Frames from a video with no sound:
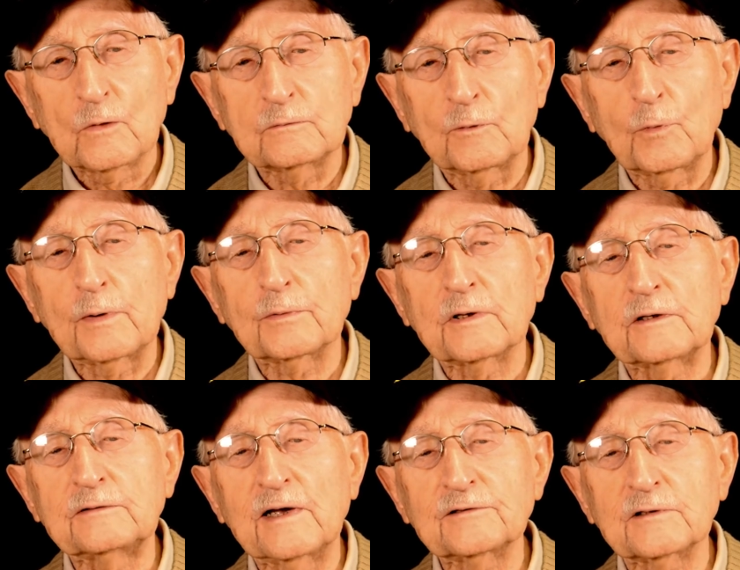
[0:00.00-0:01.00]
we were in a
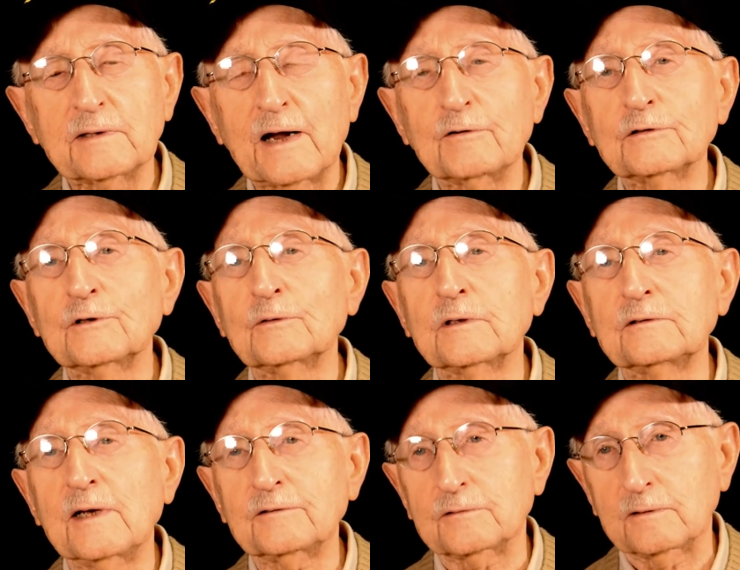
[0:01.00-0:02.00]
desert, Arizona
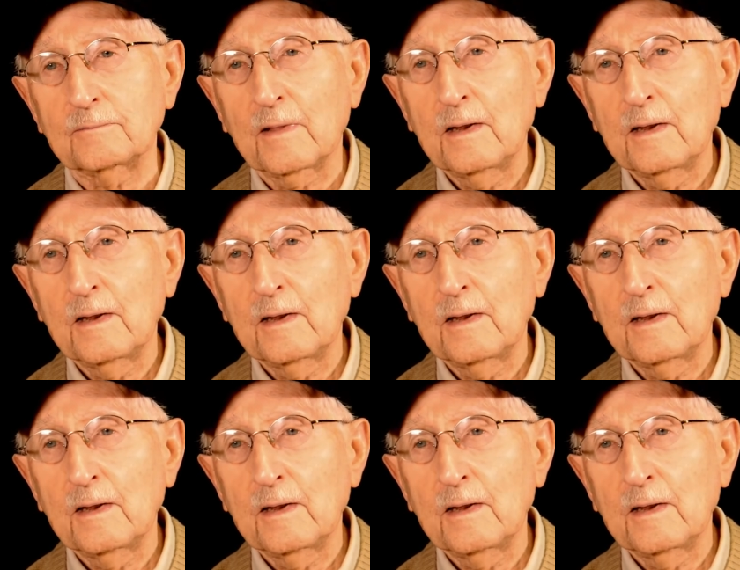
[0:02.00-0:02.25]
desert,